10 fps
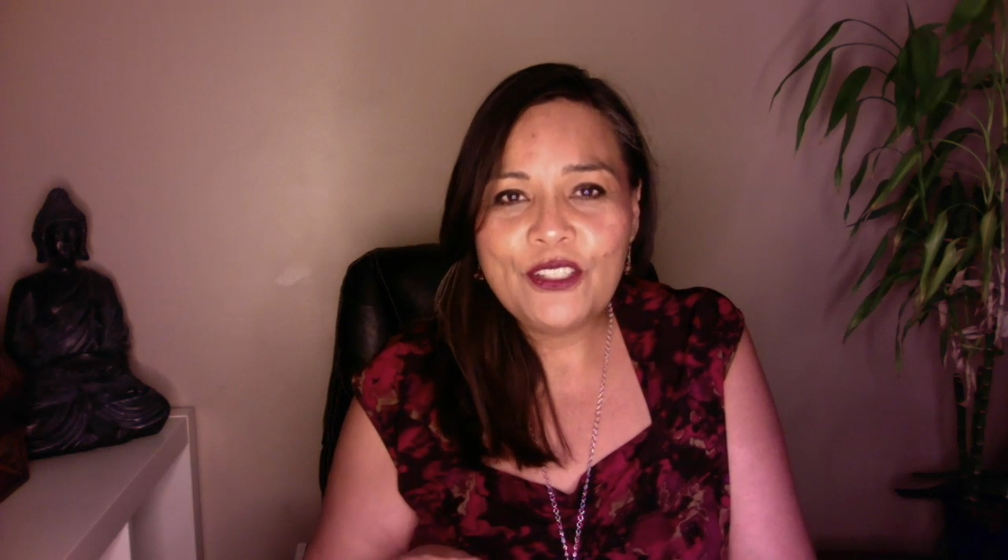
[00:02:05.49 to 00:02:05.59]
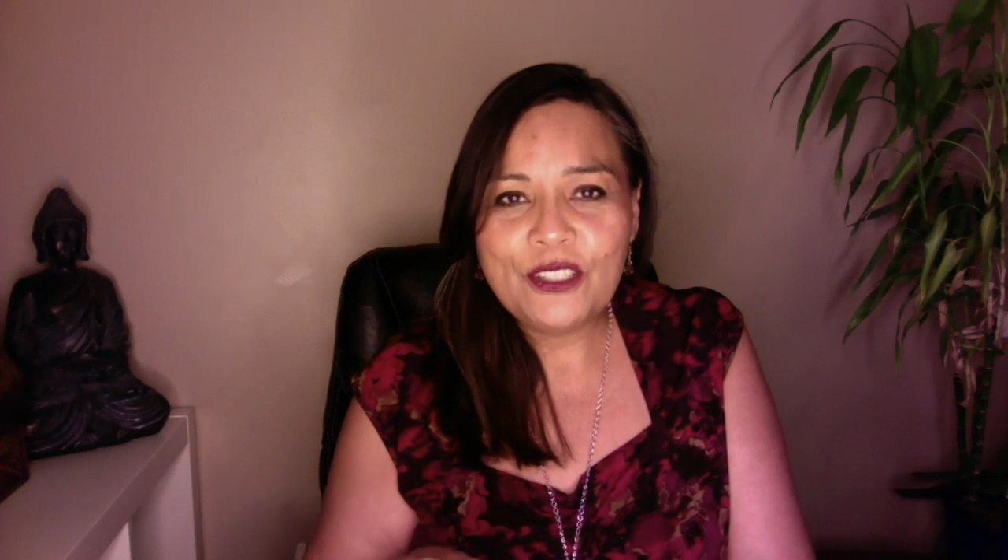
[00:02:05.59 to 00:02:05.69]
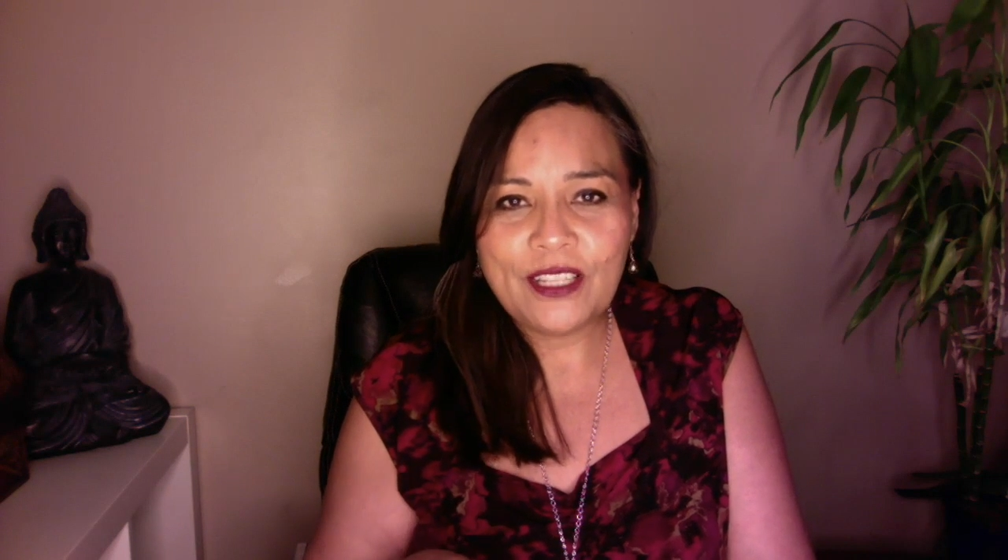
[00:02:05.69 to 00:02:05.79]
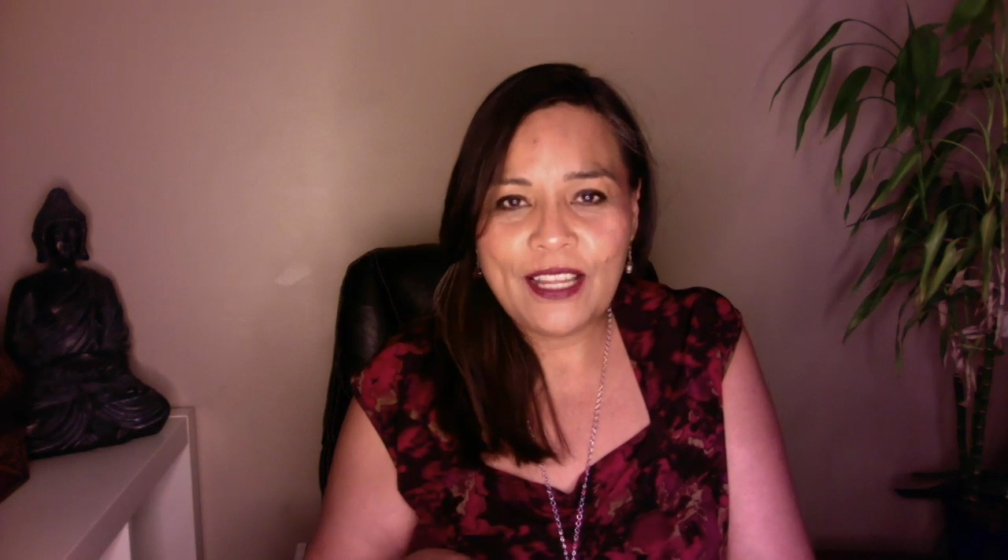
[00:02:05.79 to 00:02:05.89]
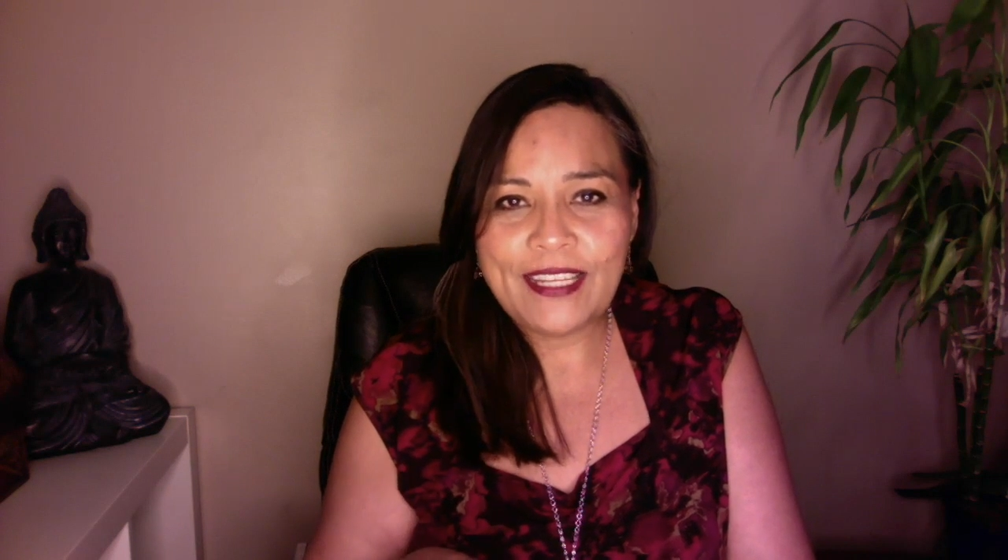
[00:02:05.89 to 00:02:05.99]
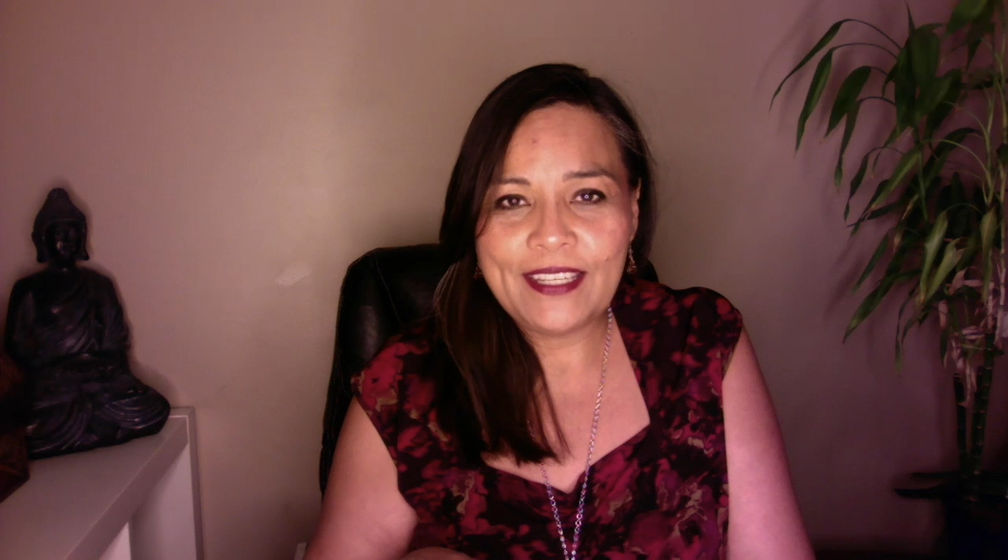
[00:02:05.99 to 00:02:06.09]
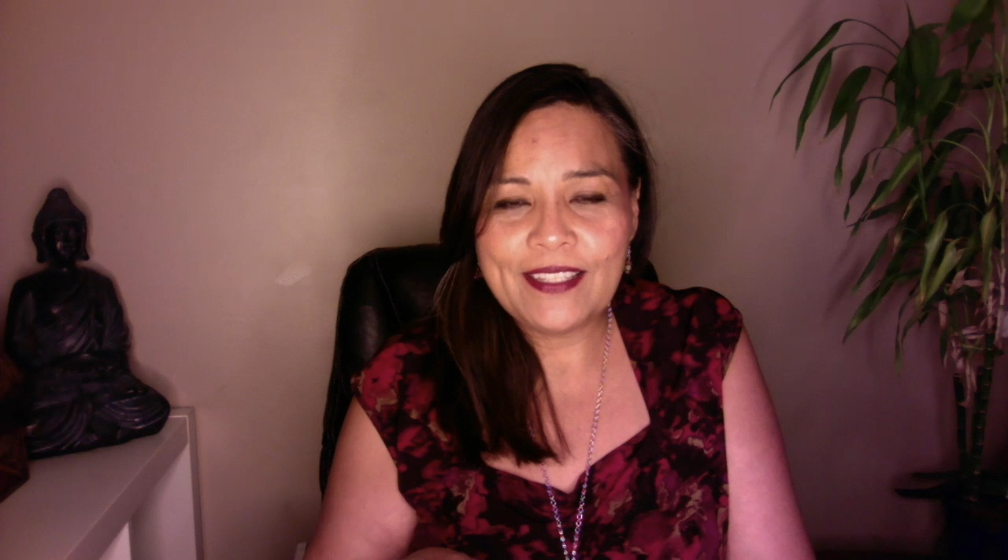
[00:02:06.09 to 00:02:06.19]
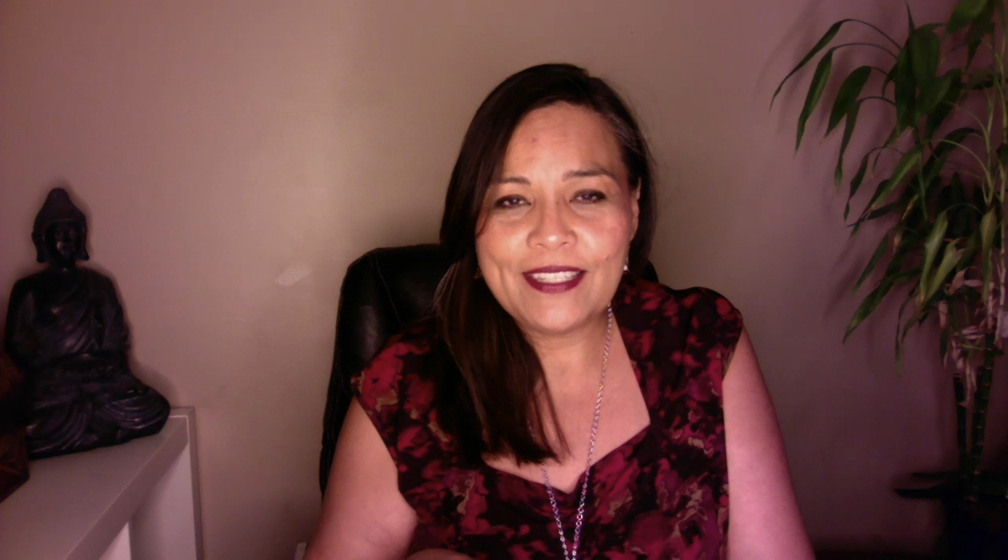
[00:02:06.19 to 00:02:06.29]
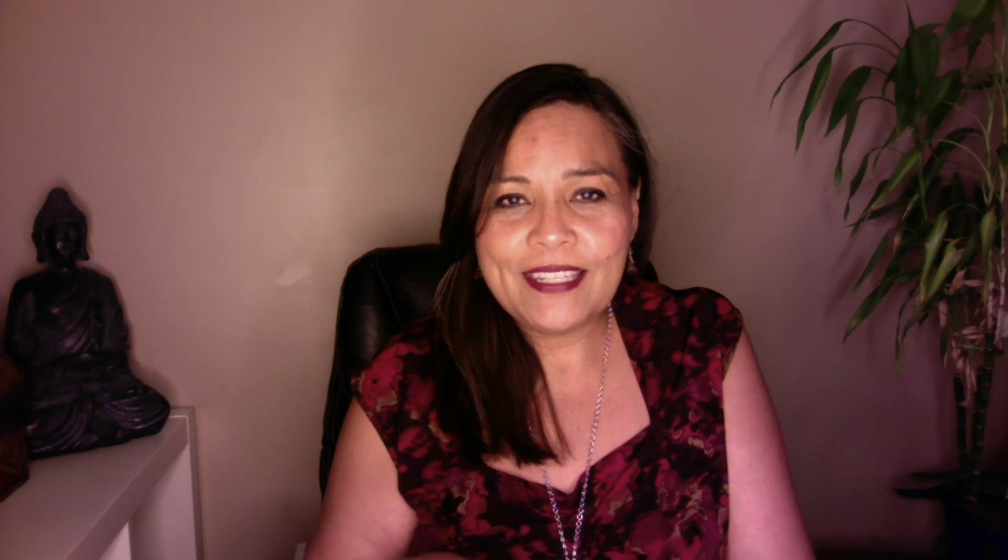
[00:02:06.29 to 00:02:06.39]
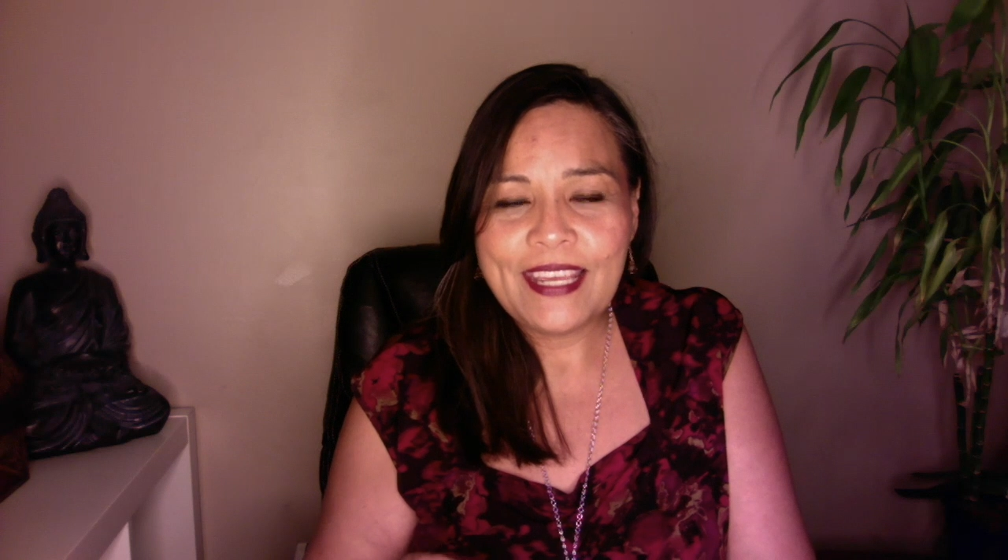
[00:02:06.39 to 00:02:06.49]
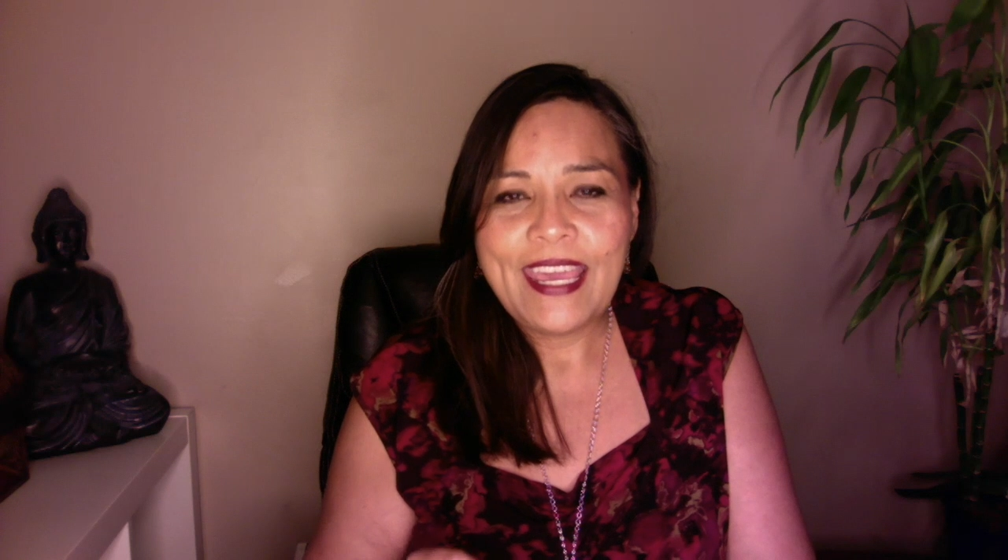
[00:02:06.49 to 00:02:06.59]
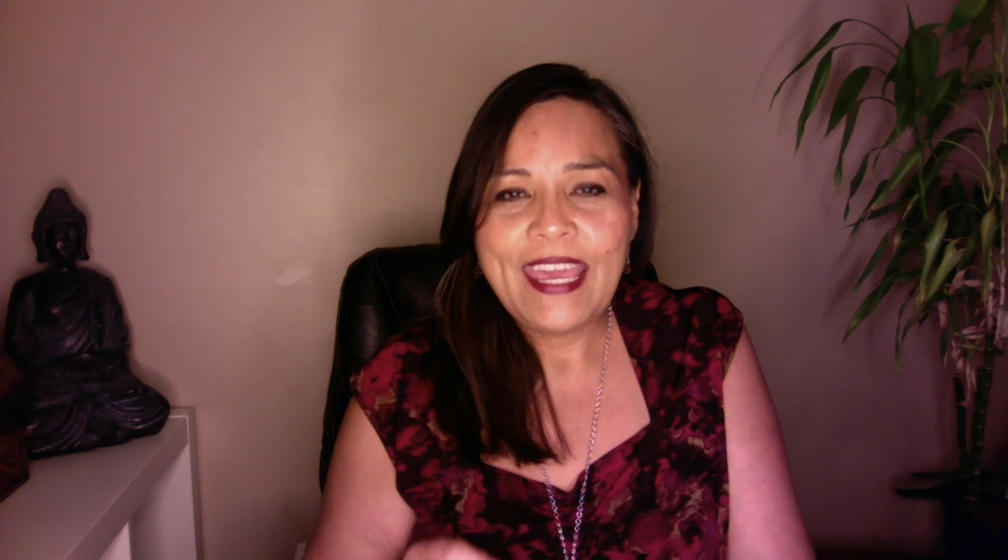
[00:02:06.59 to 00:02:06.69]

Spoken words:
your clients